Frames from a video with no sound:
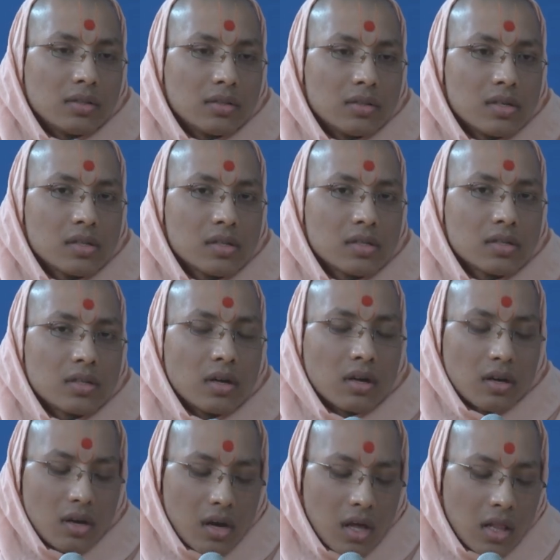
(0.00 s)
This is
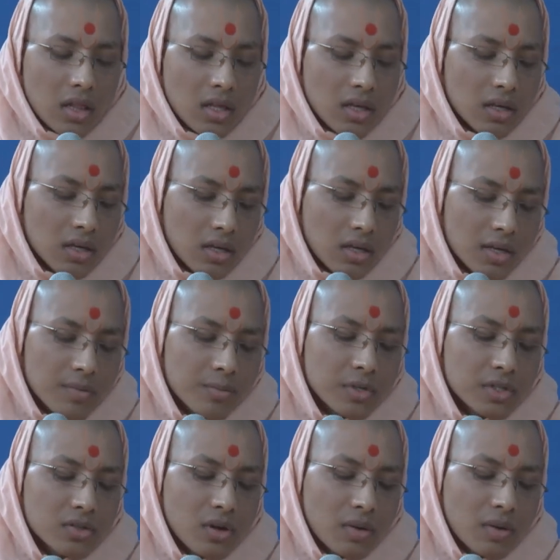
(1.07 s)
the only
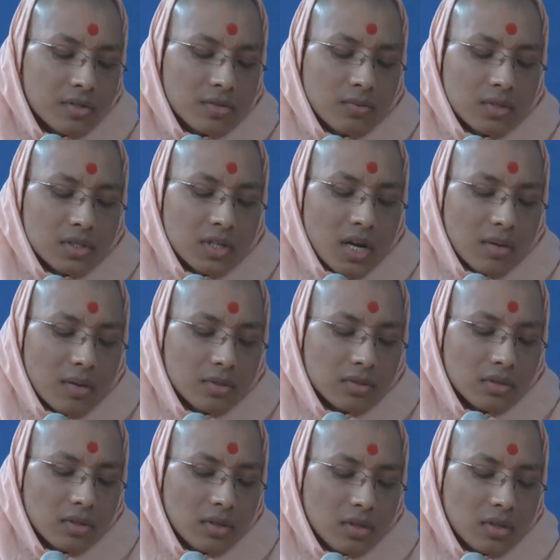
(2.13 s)
glimpse of this Vachanamrut